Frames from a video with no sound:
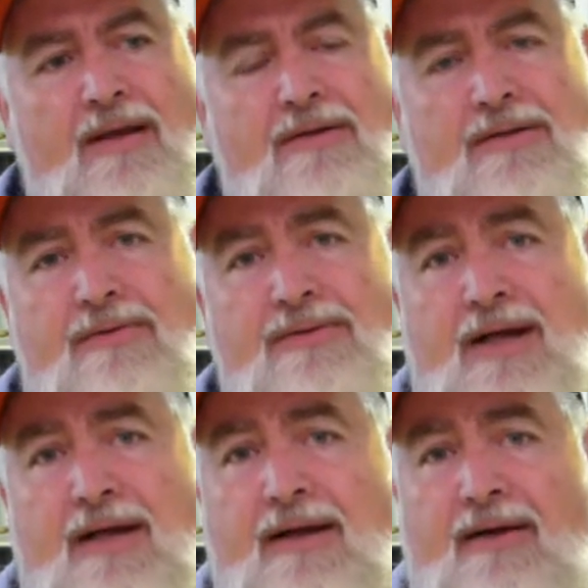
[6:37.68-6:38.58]
because I was
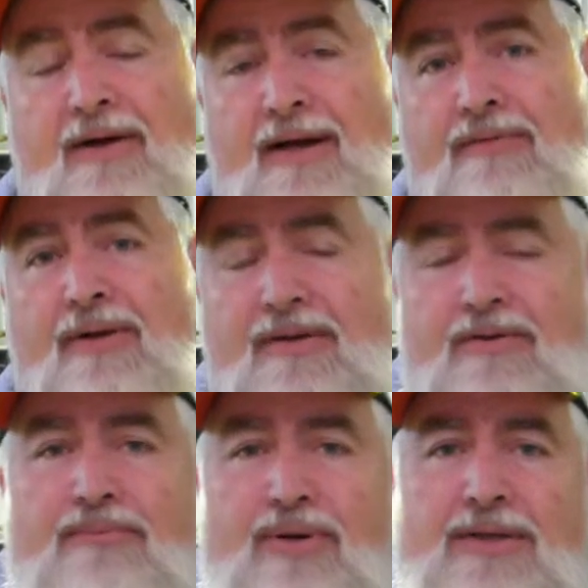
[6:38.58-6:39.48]
saying, I had really
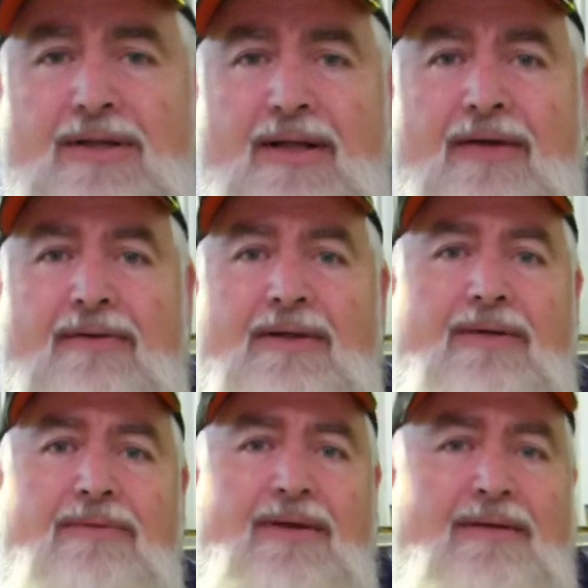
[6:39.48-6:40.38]
good pressure there. We
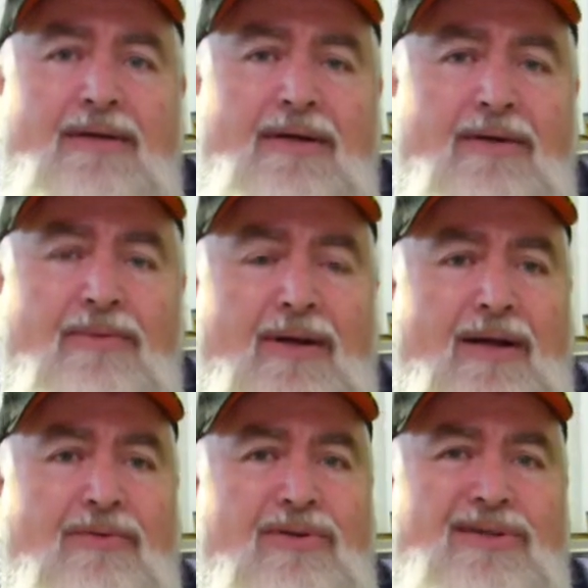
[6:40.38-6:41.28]
had
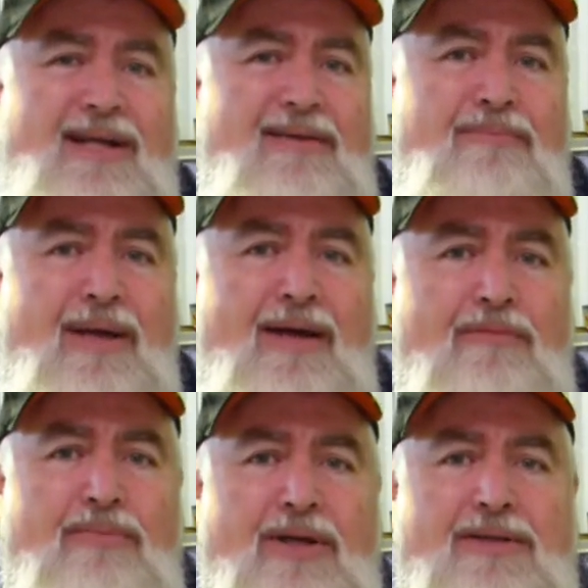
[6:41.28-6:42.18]
110
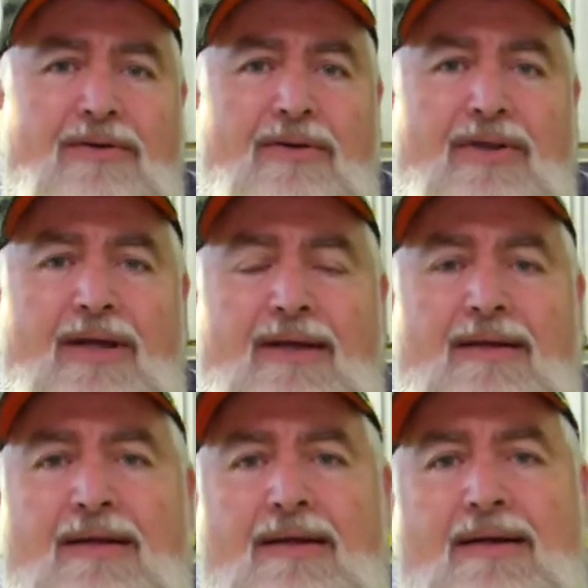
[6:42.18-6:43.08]
pound pressure, I think,
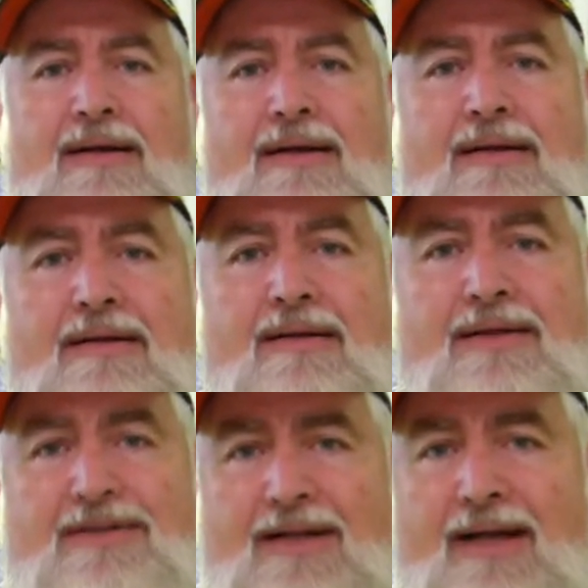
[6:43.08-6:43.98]
and
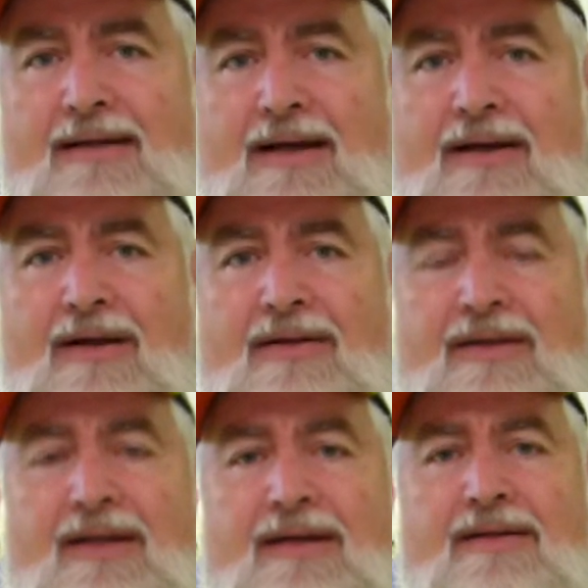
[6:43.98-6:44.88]
this nut gun
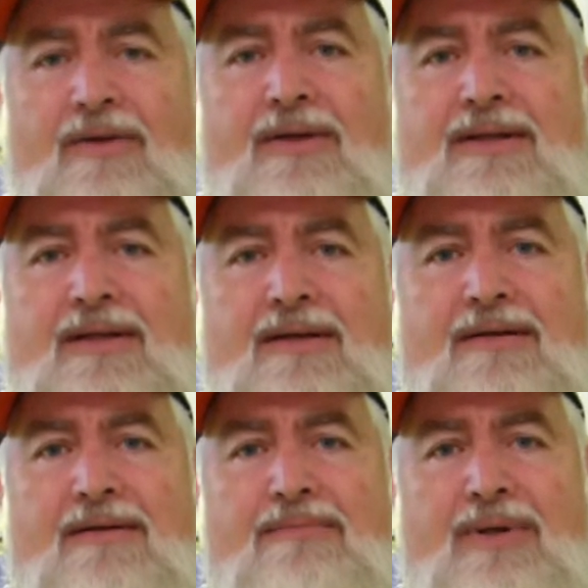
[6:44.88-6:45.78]
only needed 90
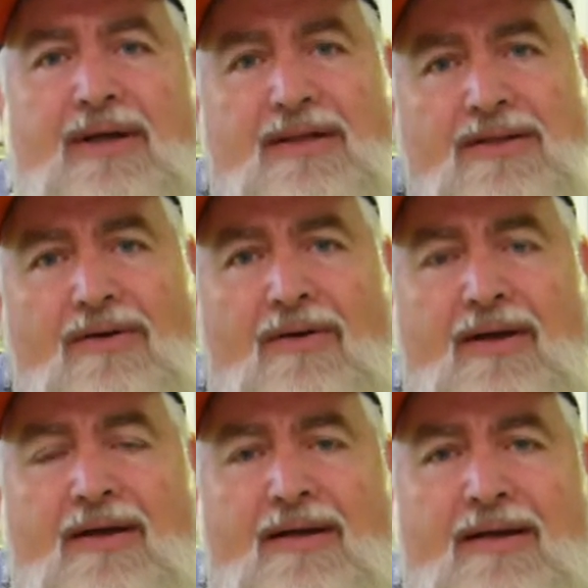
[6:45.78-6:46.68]

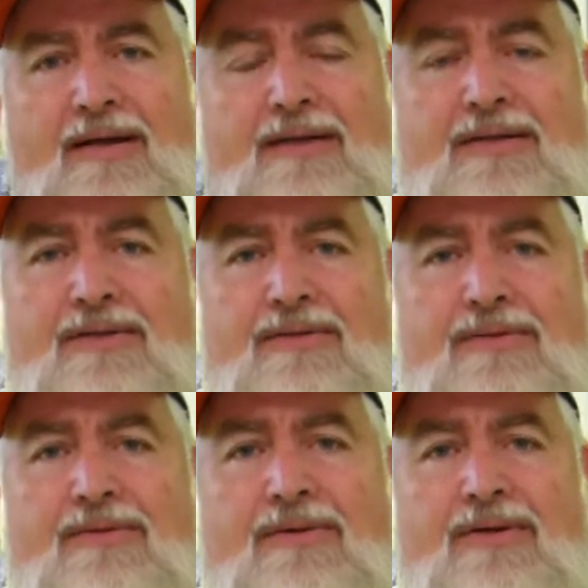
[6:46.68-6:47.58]
psi
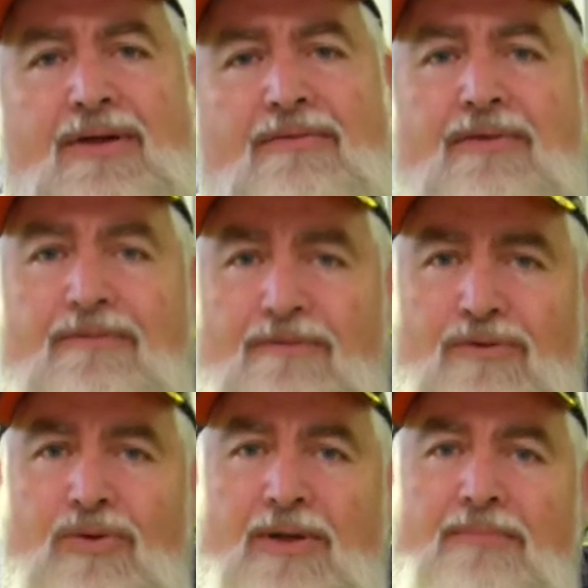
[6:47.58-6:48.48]
to give the
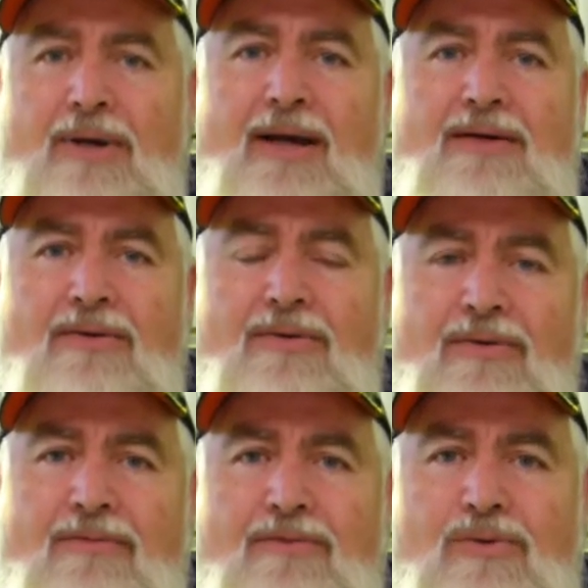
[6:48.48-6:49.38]
full impact
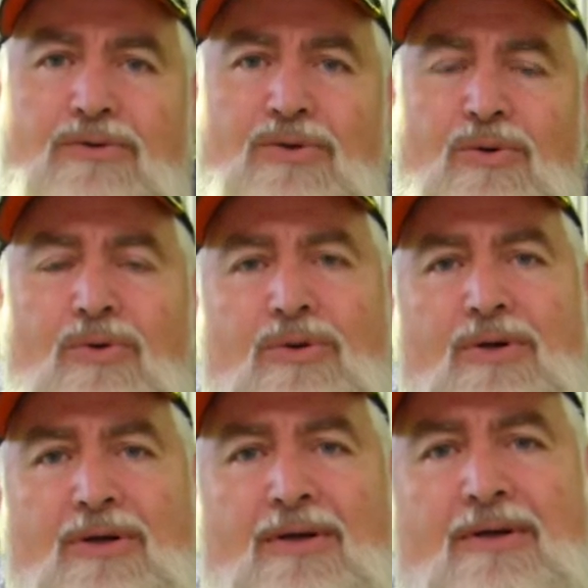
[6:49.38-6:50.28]
or the full torque
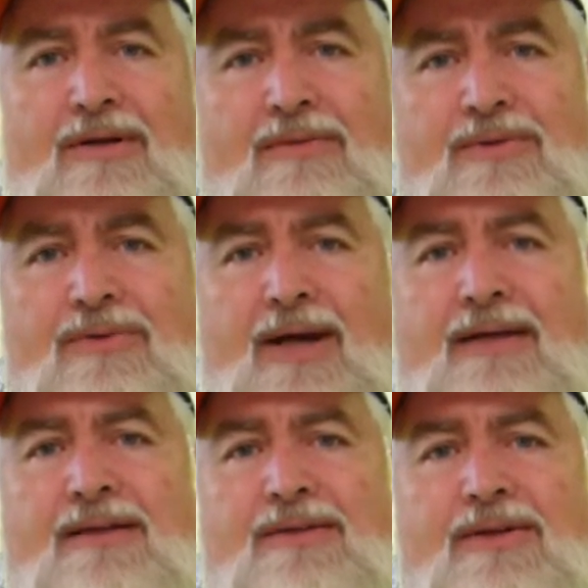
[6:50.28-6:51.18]
that it was
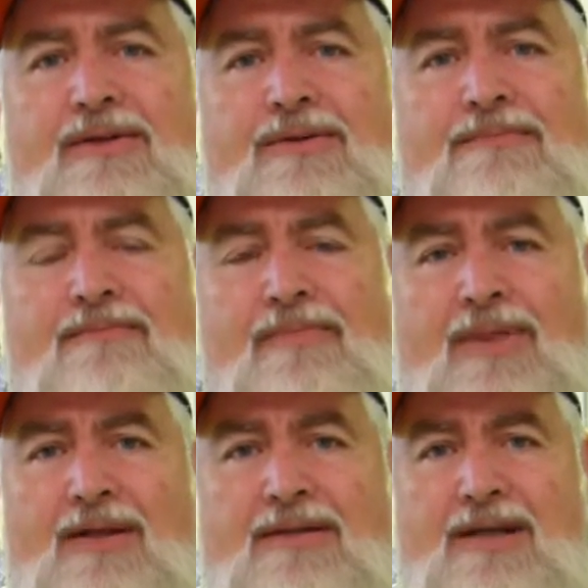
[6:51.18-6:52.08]
rated to.
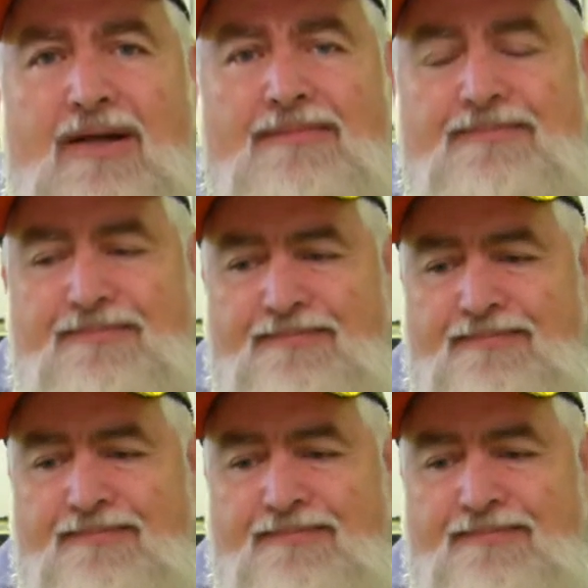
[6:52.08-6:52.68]
So